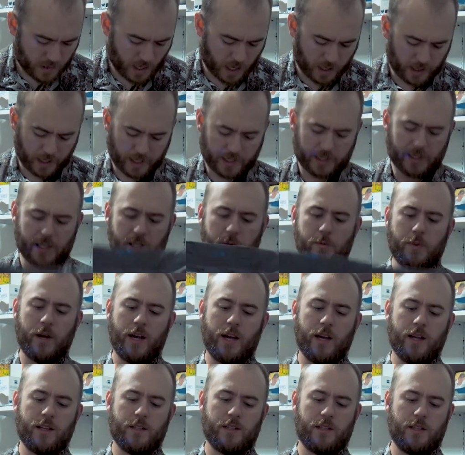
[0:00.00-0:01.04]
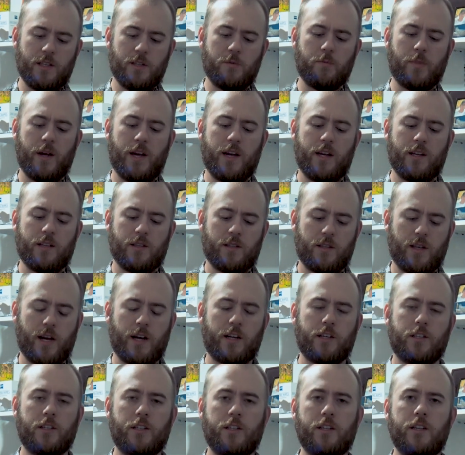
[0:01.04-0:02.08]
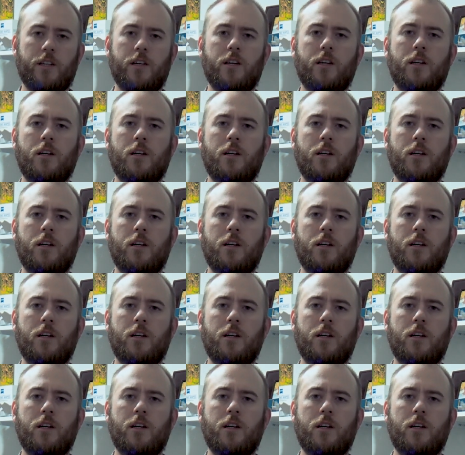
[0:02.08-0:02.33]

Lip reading: I like these pants. These pants actually